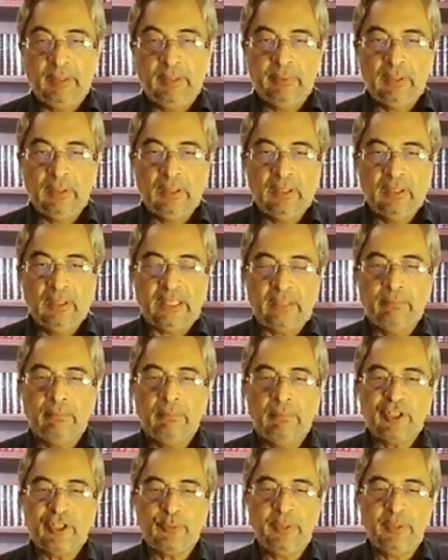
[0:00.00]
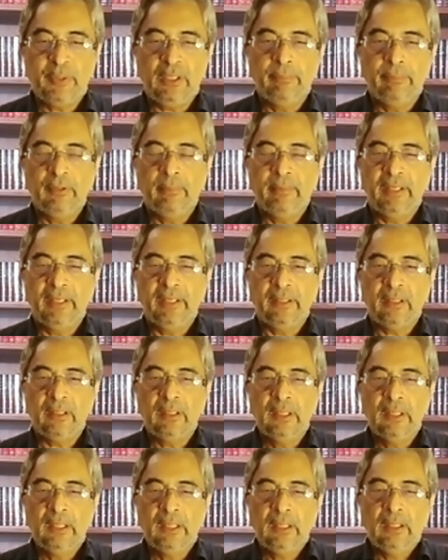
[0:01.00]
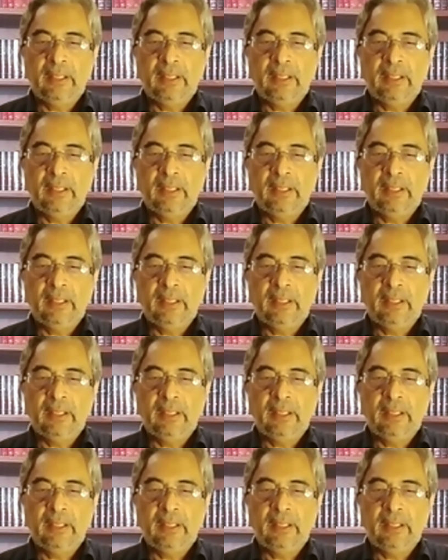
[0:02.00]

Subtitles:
people that must be implemented.